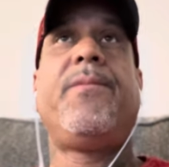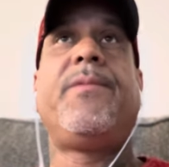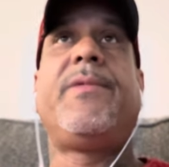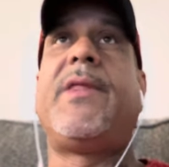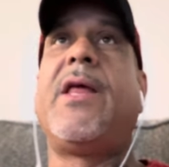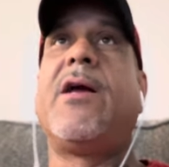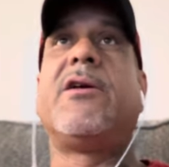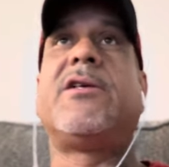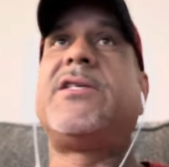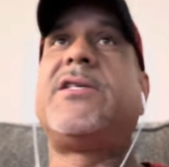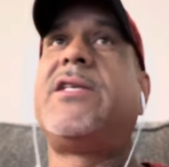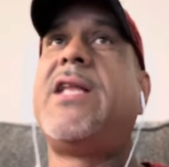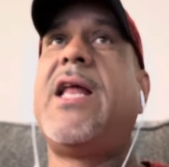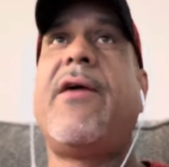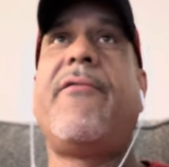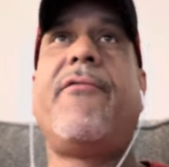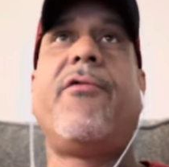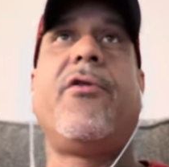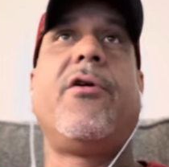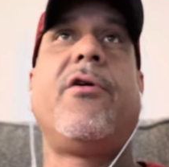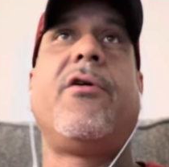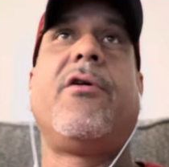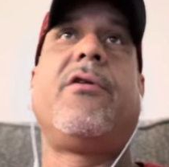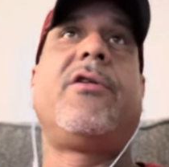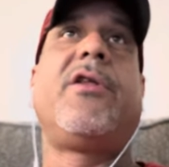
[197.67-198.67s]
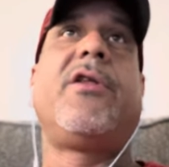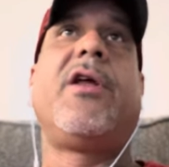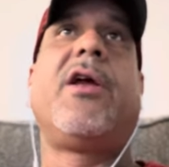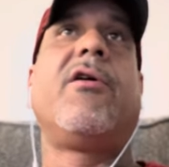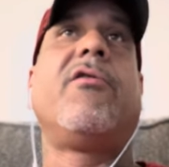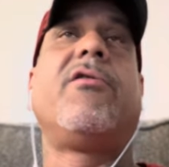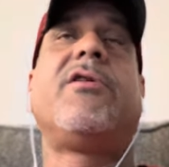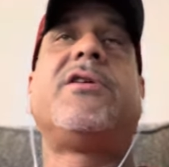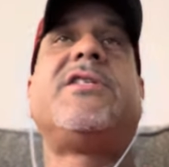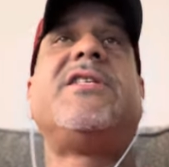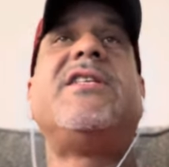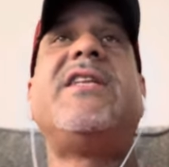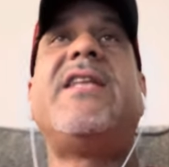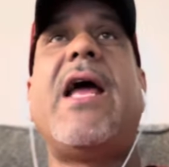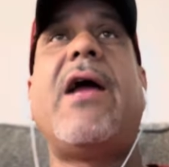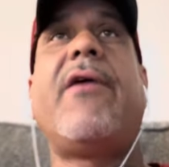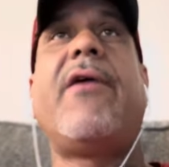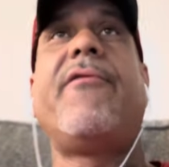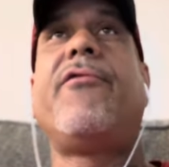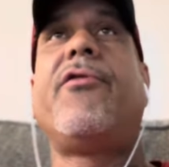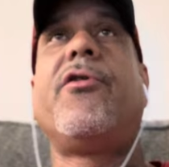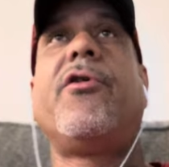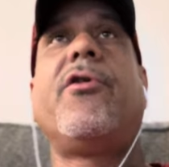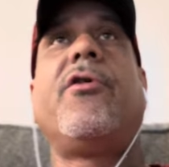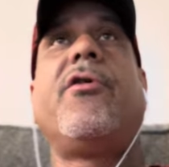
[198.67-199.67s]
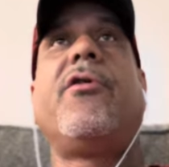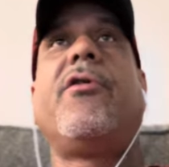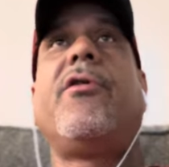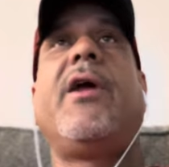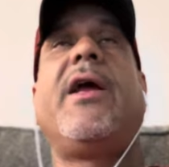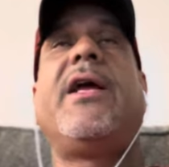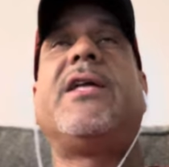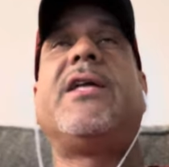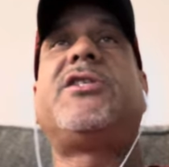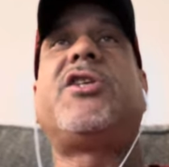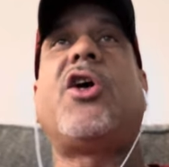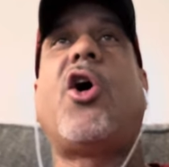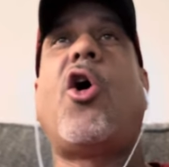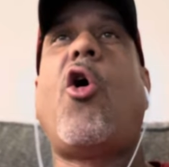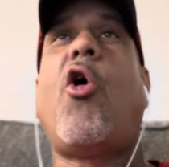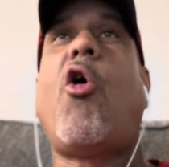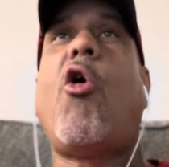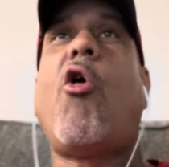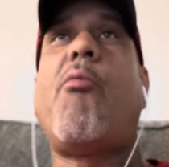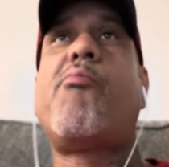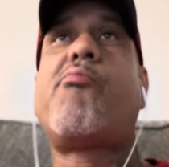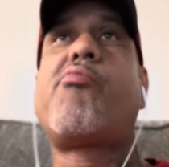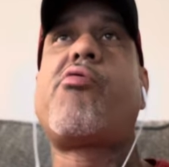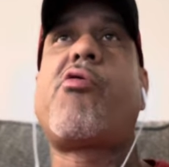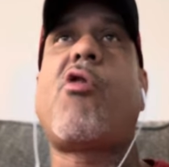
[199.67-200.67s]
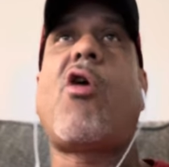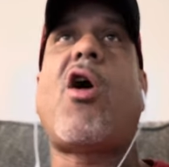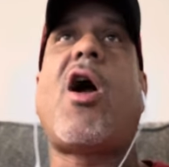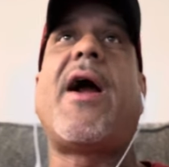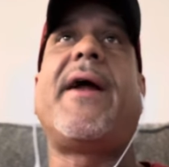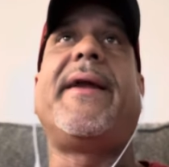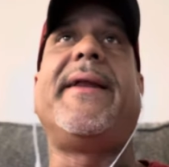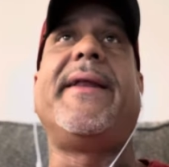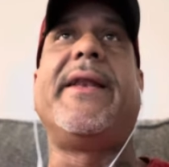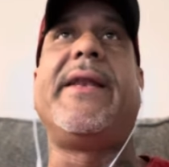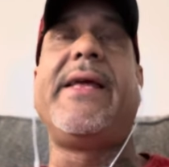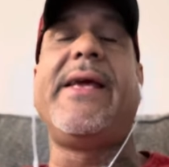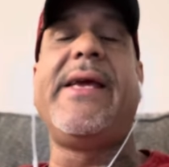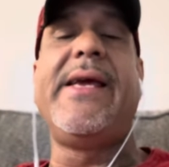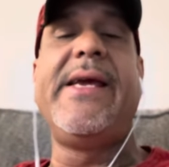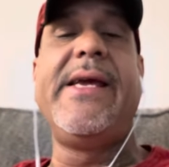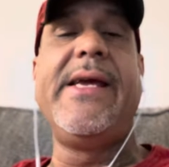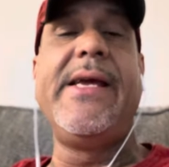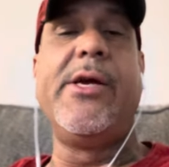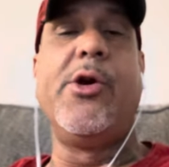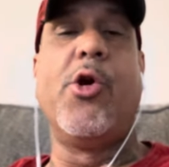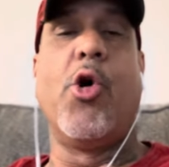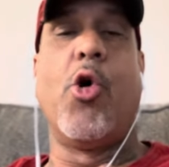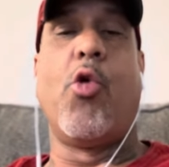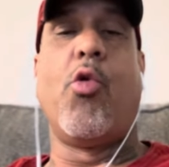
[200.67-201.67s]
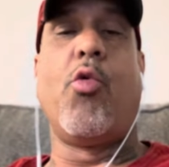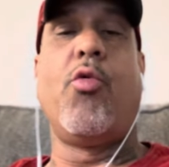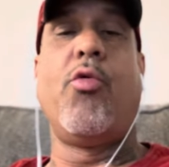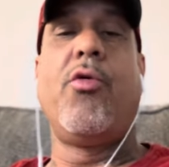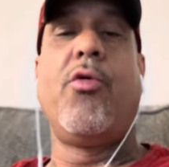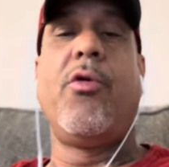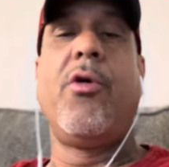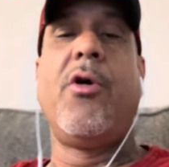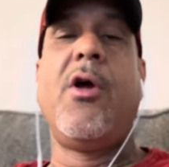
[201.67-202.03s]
There is never, it's all pride and ego